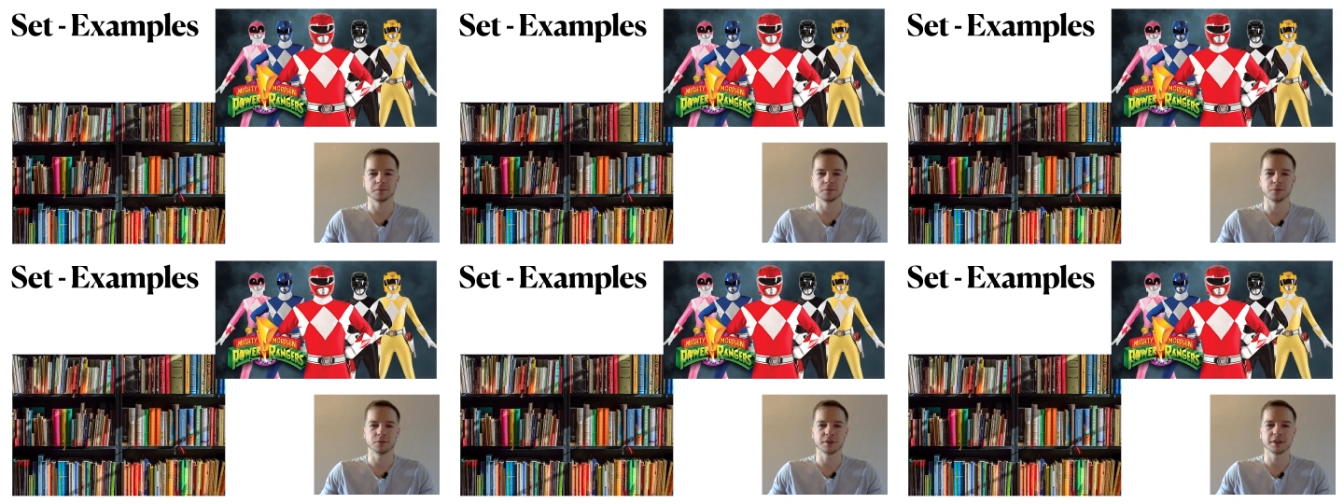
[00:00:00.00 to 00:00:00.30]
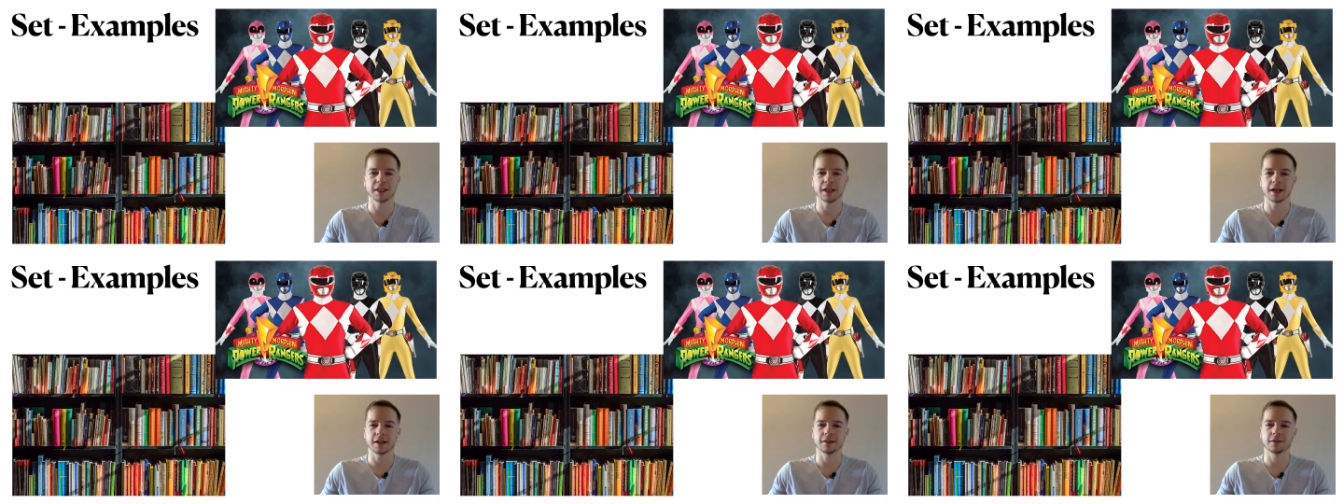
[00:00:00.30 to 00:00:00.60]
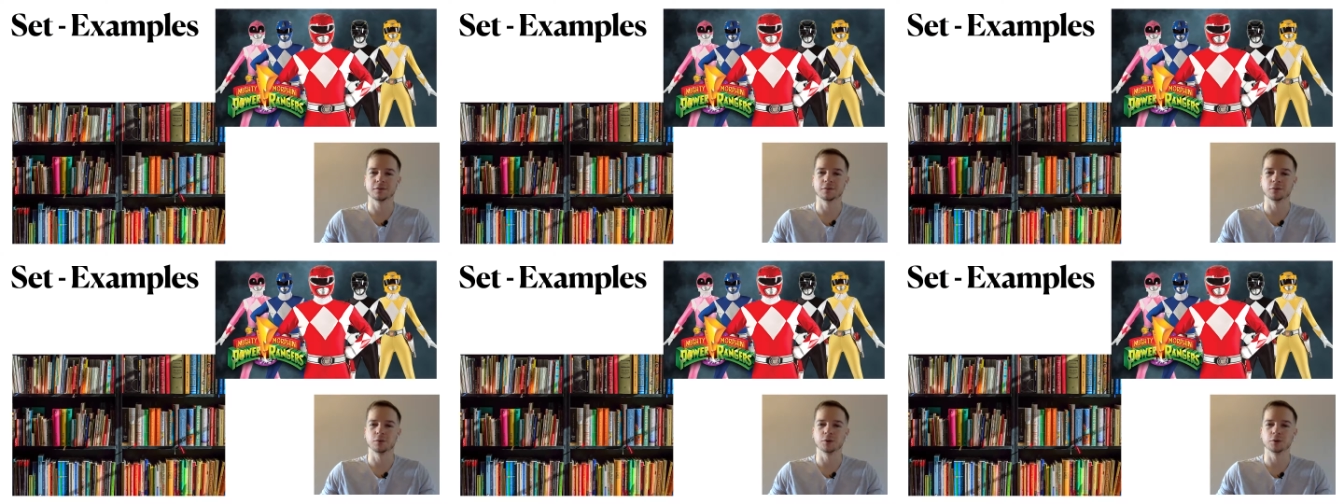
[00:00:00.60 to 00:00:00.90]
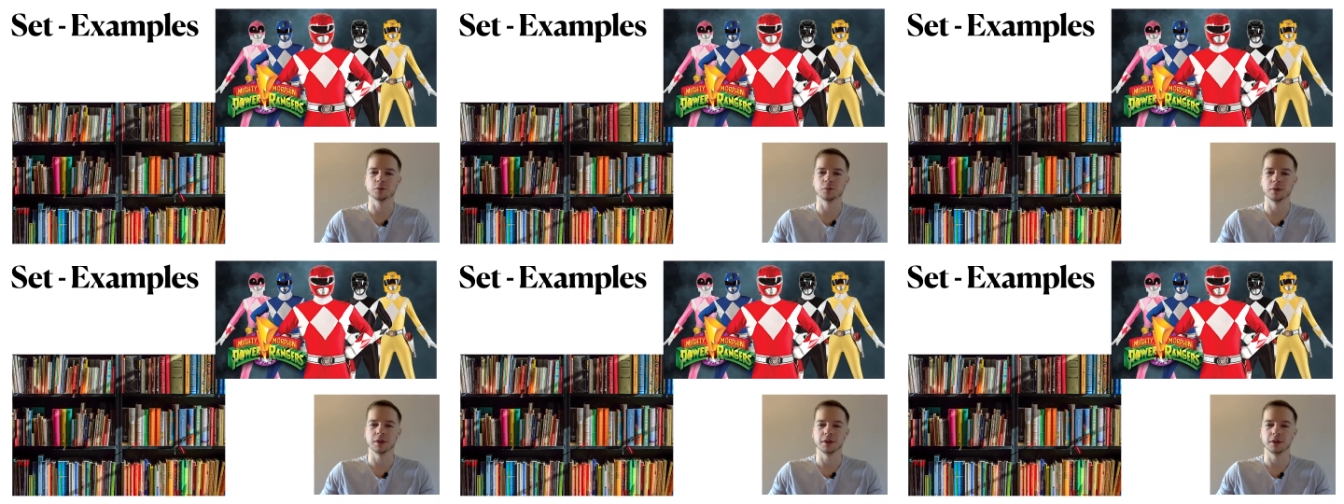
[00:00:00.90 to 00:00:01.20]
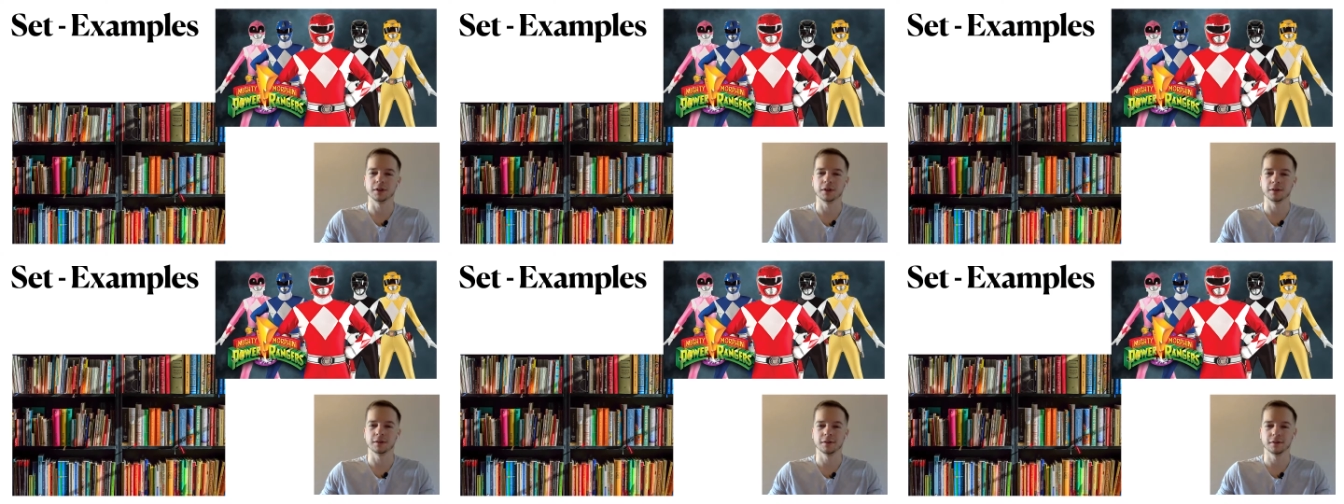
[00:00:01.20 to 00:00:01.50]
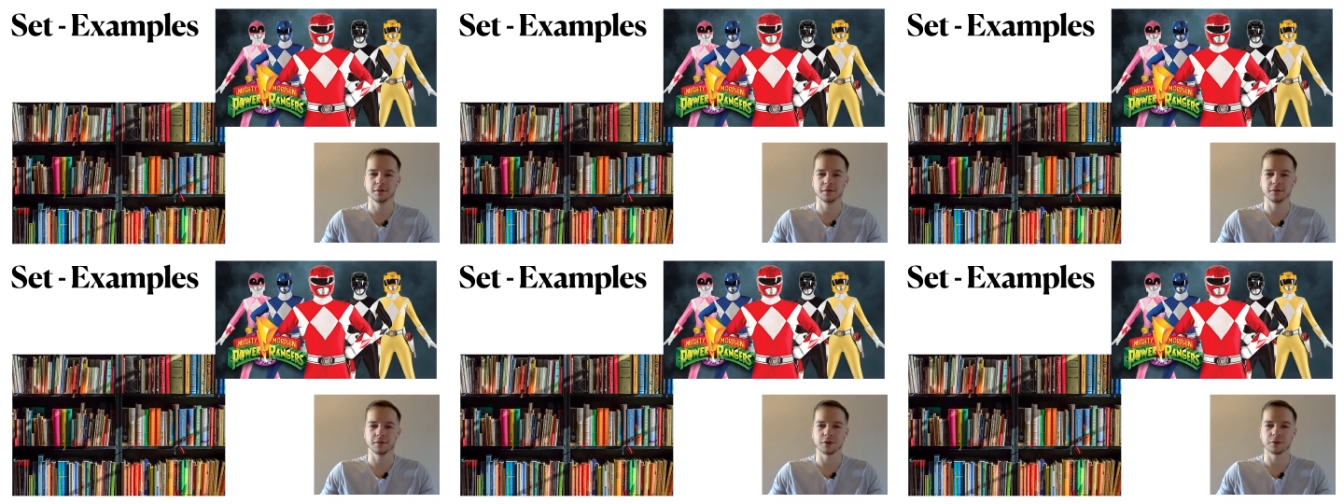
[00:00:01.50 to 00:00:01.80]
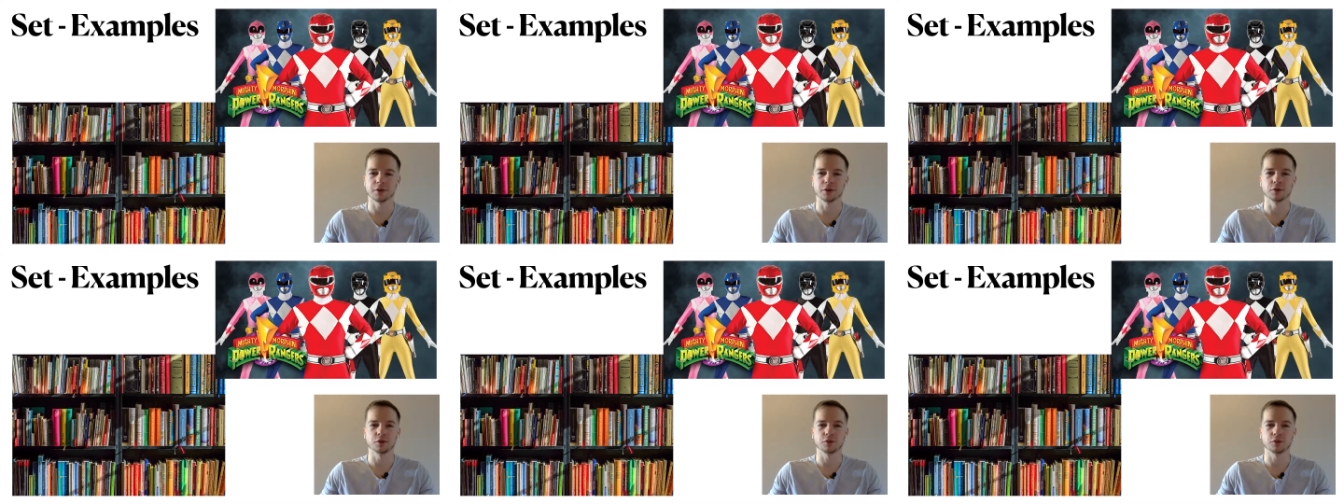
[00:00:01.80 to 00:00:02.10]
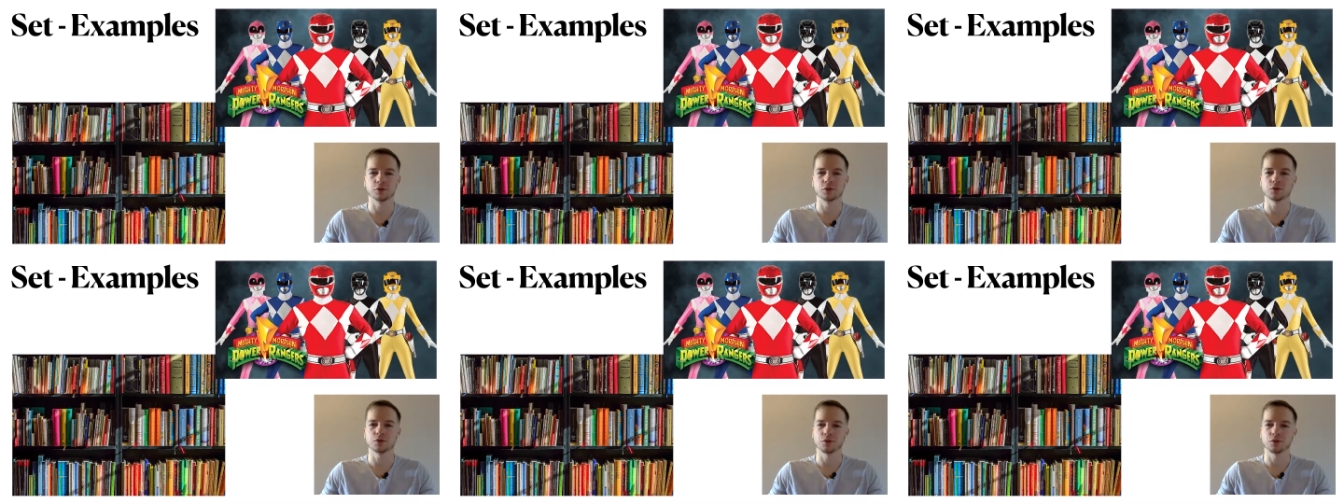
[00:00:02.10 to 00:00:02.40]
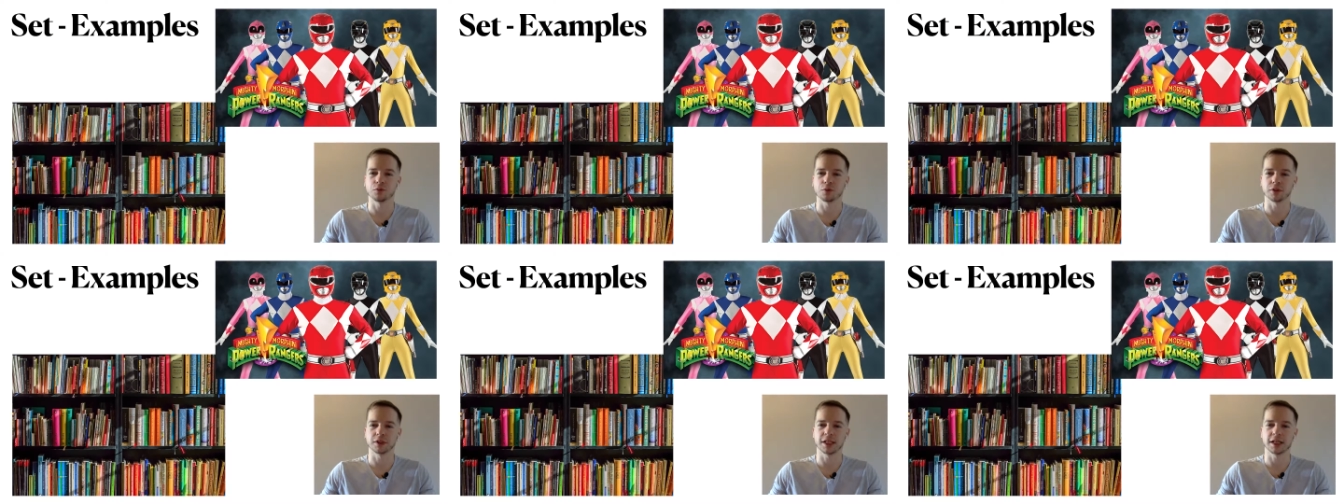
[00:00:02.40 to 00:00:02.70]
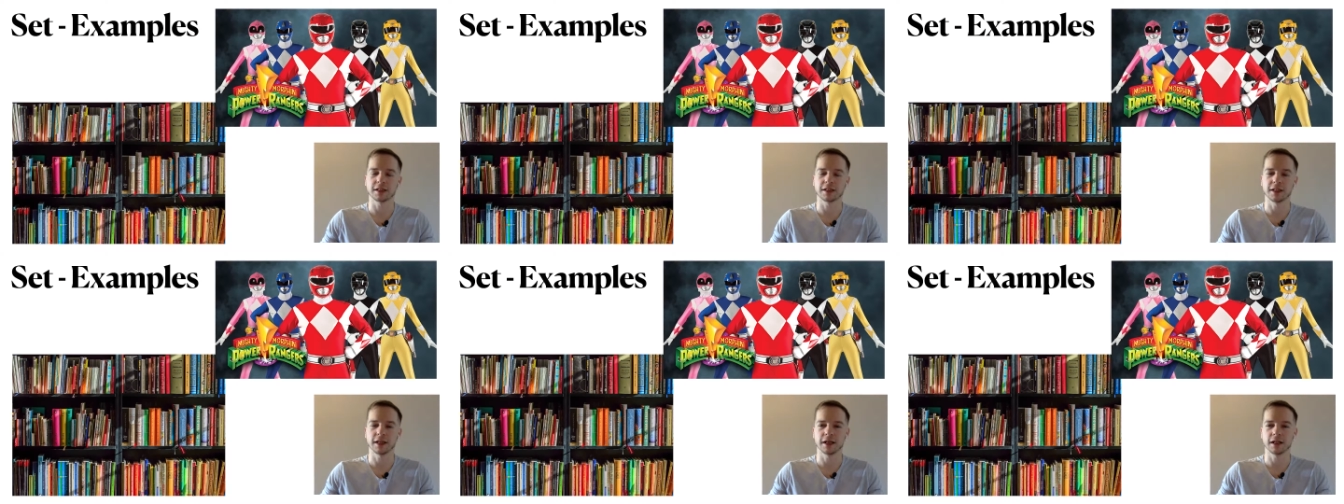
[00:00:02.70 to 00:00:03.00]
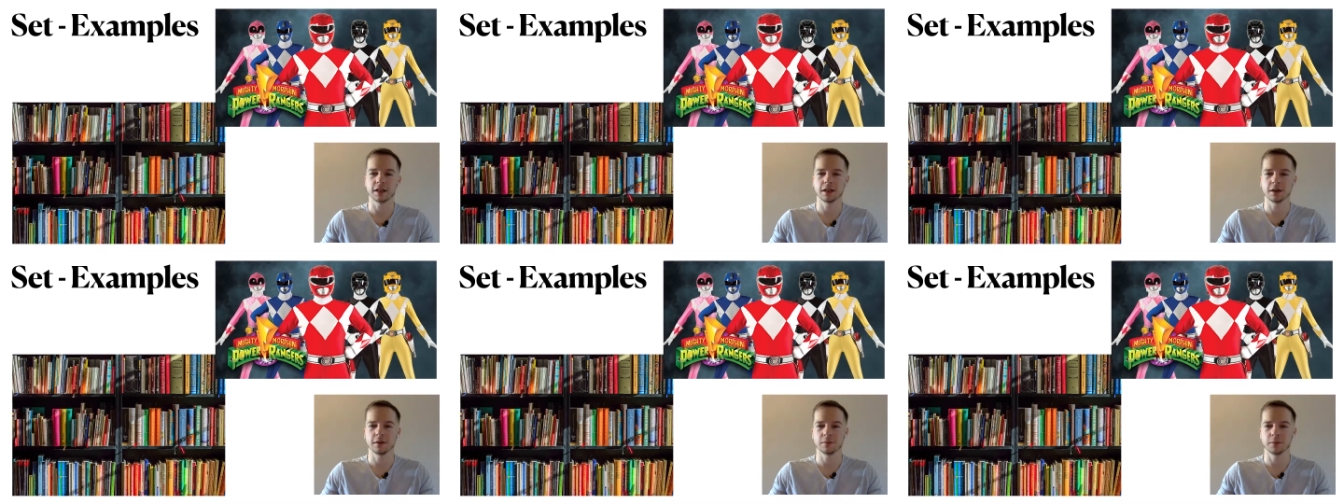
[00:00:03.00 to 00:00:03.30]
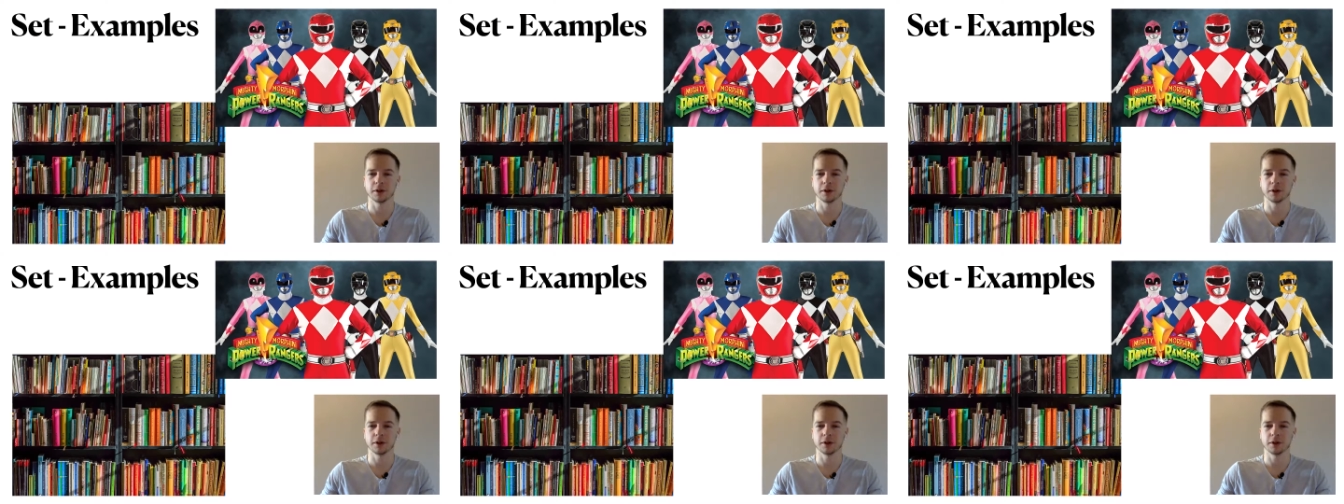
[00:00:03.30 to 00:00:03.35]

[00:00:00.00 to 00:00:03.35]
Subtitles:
set won't be very useful to represent that.